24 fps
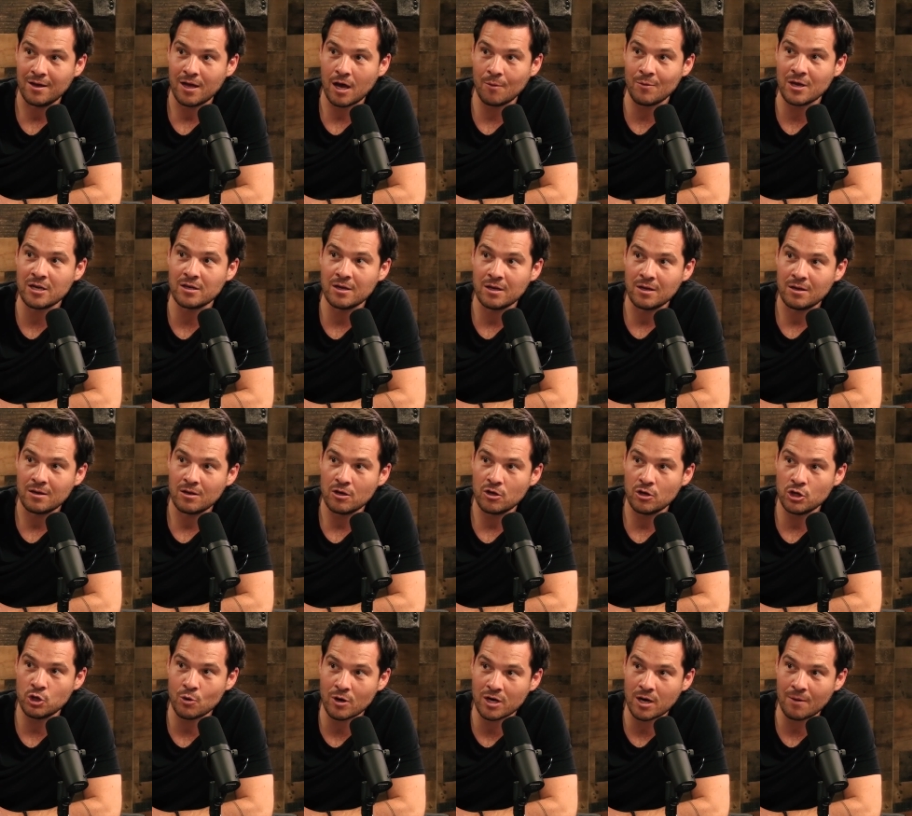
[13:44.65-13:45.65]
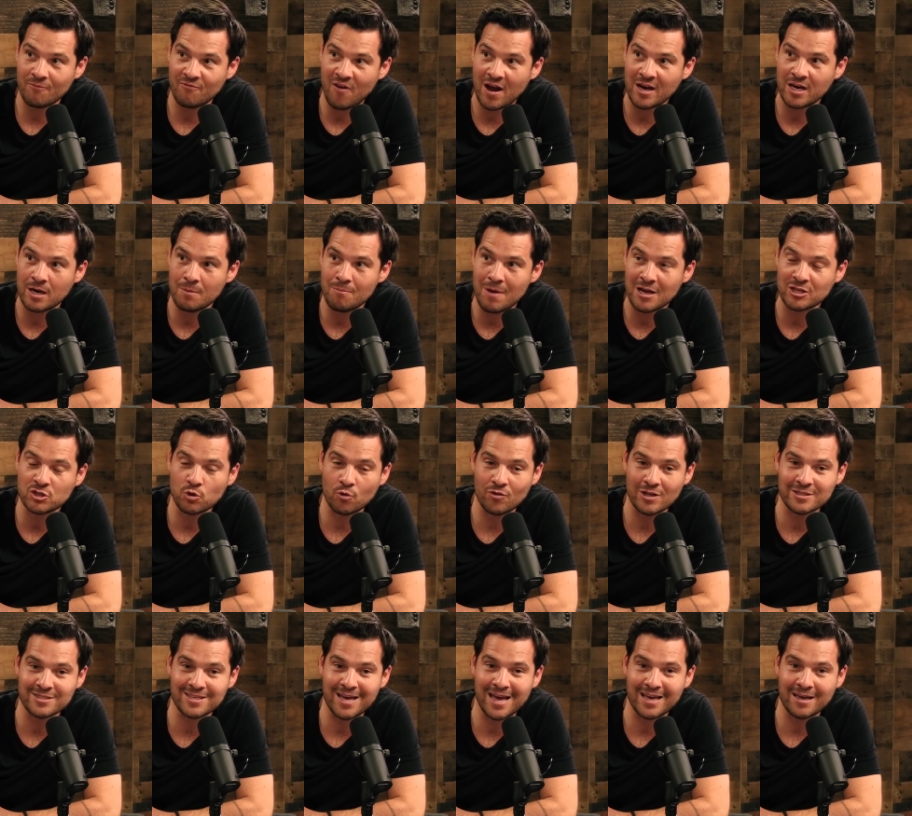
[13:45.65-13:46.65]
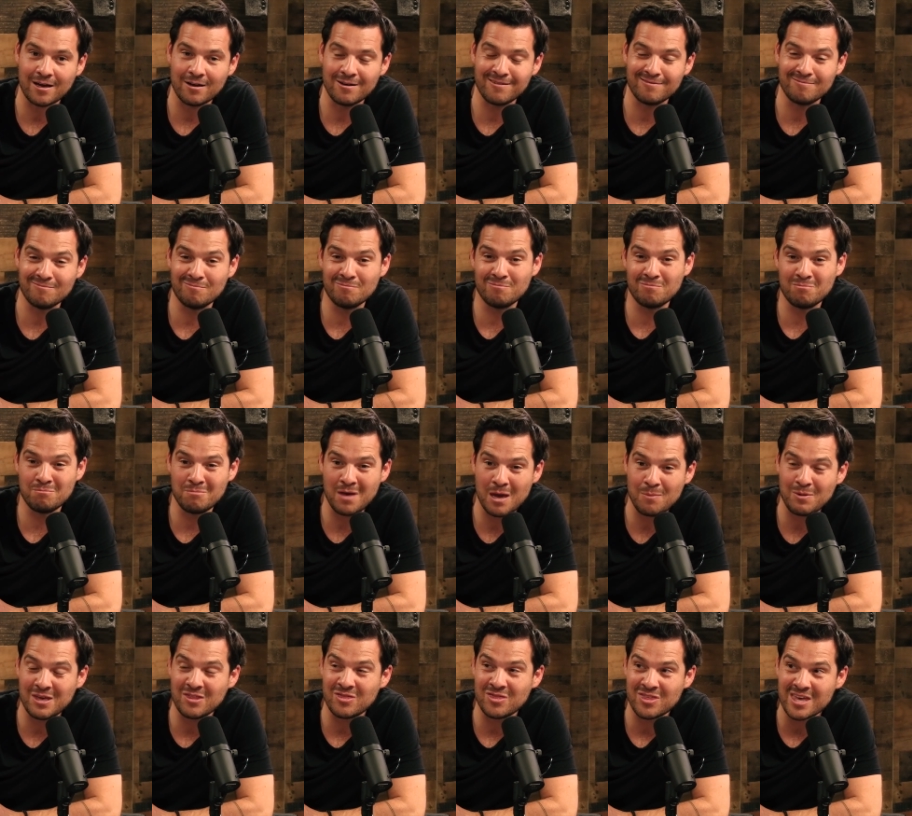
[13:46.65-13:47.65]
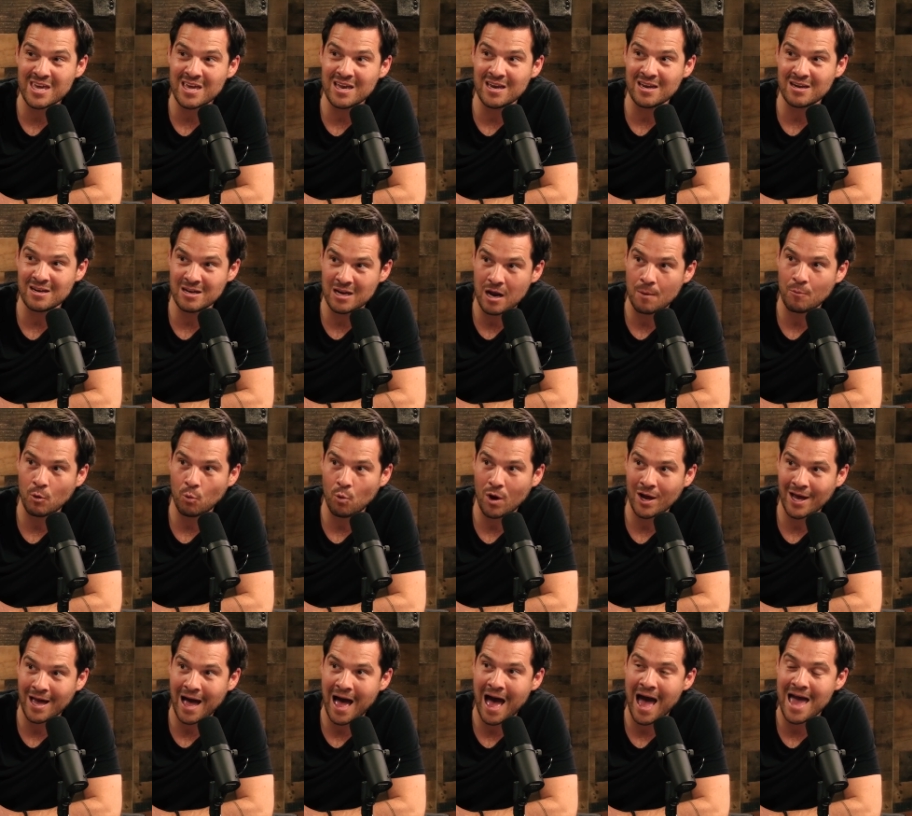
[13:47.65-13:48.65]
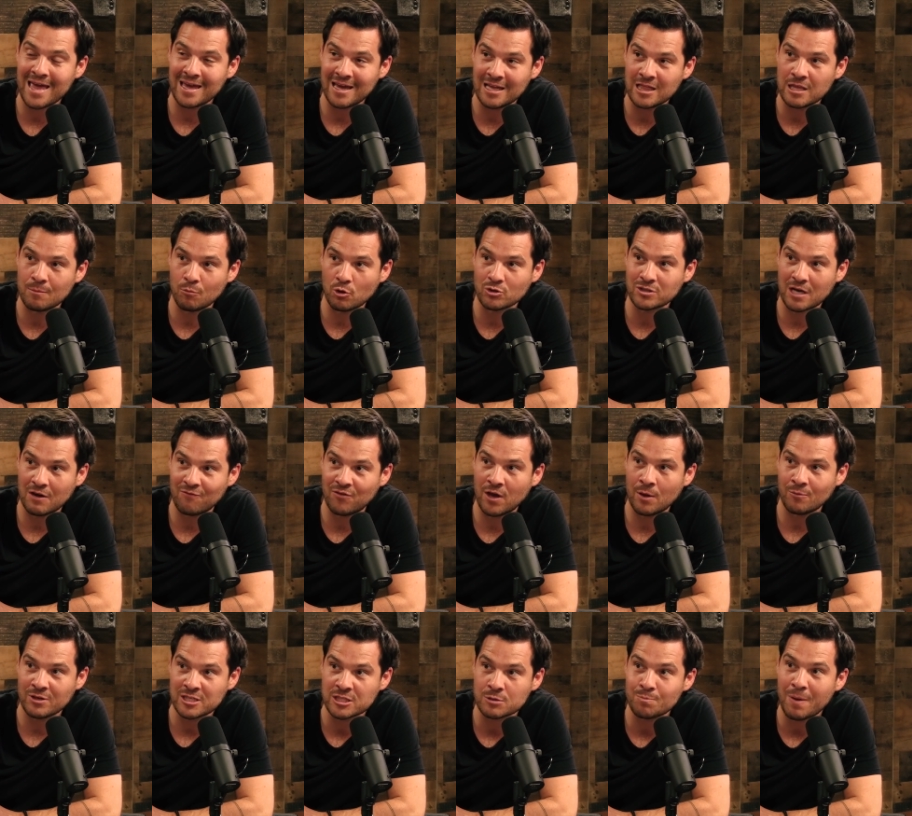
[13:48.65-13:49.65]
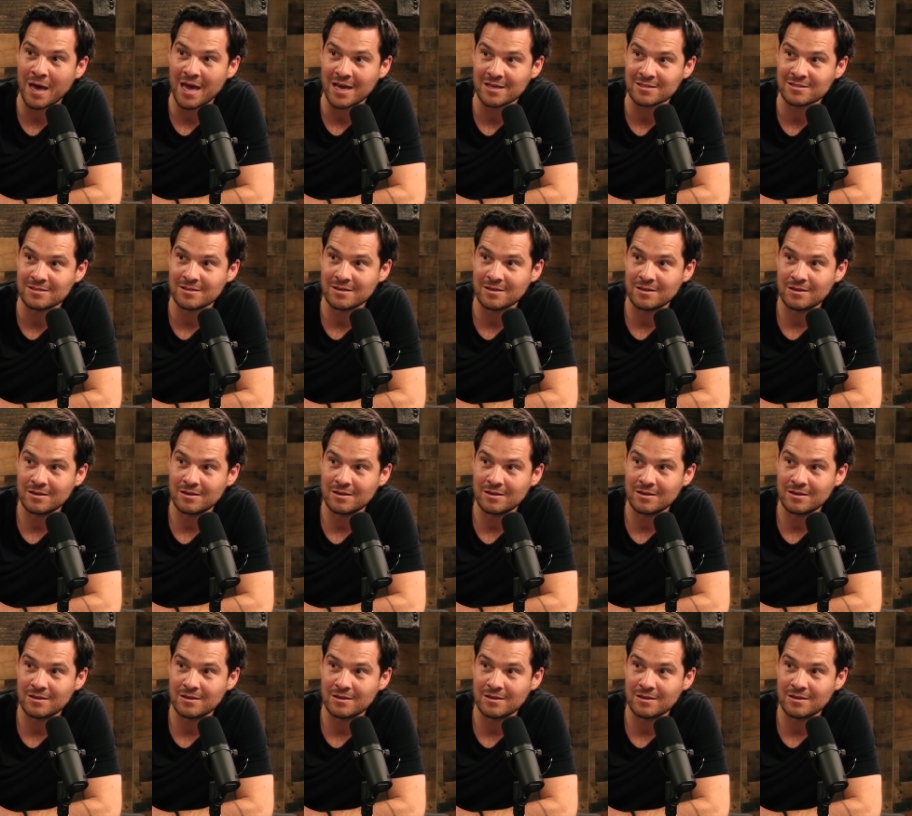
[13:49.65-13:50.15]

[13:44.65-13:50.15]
I mean, you ended up finding a mentor that's like maybe the number one guy in the multifamily space.